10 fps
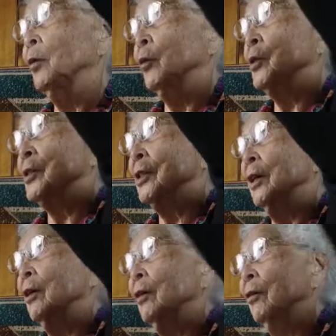those
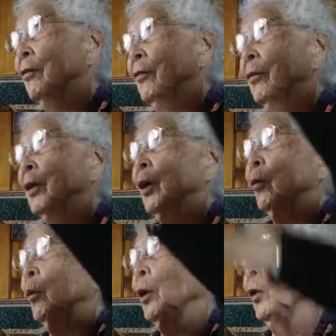
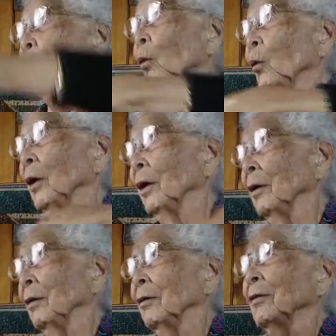window,
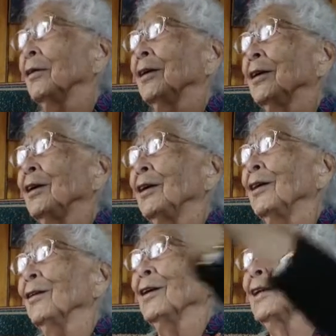
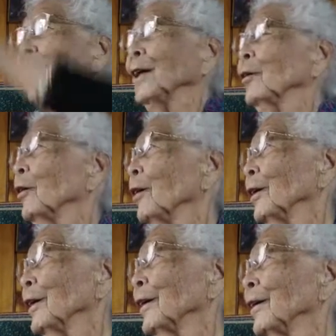what the heck you call it,